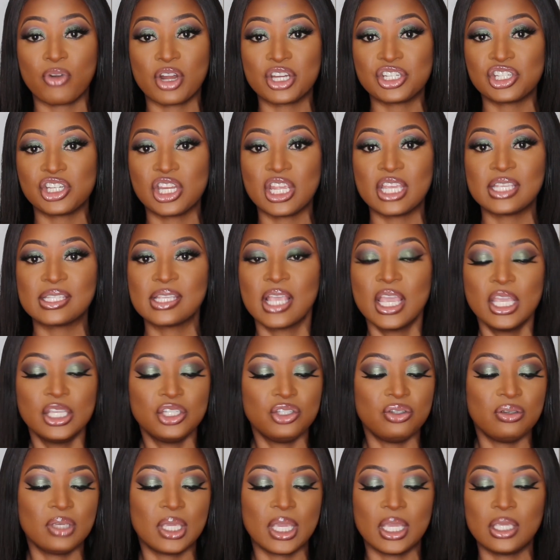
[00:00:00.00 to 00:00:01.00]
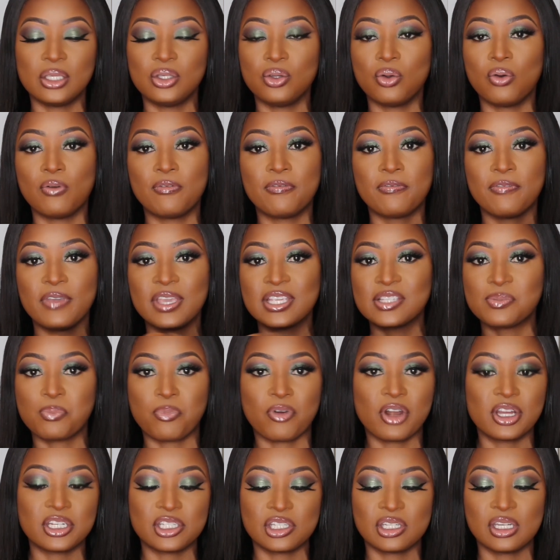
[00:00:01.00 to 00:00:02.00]
brushes, you get your face
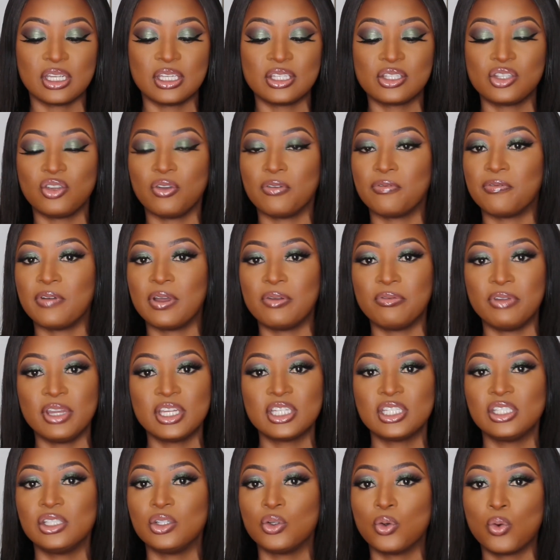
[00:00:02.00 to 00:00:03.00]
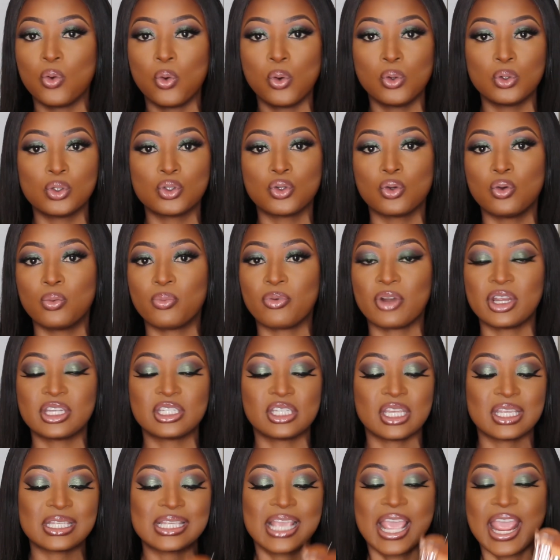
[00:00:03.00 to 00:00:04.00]
brushes, your foundation, your contour
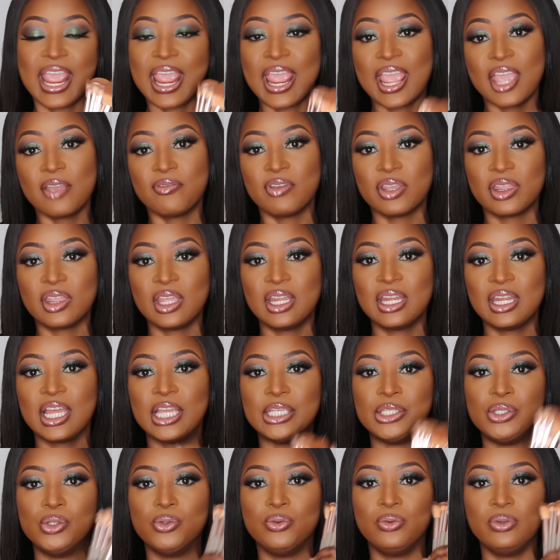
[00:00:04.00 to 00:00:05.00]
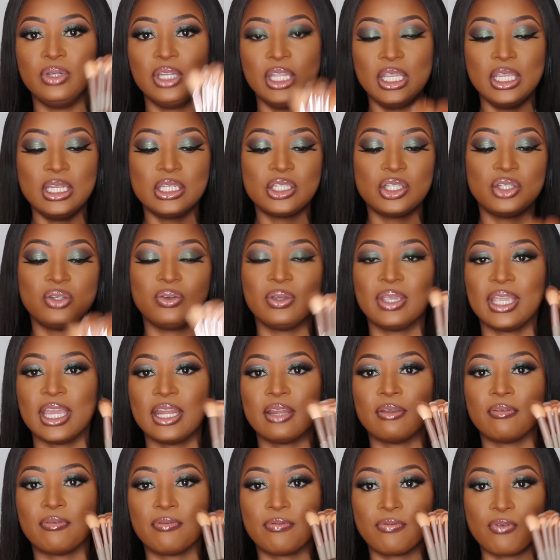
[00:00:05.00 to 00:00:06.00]
brushes, everything that you need, you
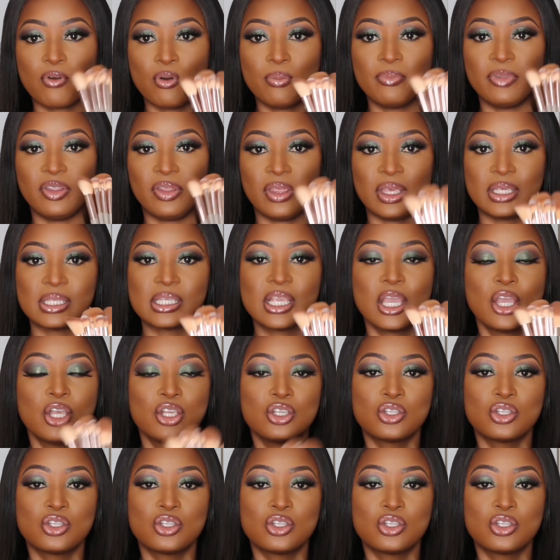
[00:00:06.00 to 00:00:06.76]
get it from this.